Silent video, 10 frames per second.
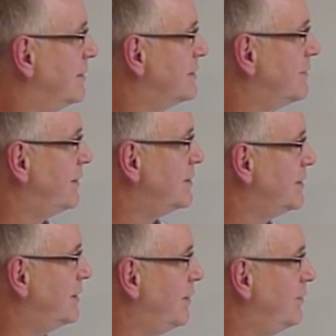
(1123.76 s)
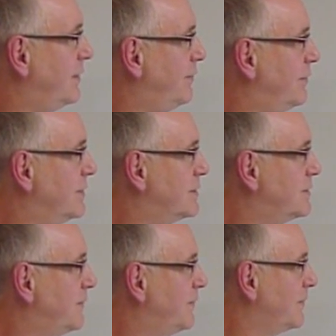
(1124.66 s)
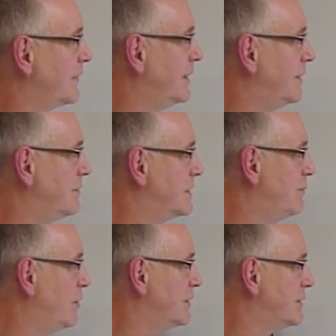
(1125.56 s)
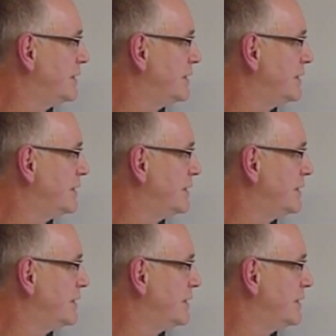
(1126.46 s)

there's virtually no difference in the response.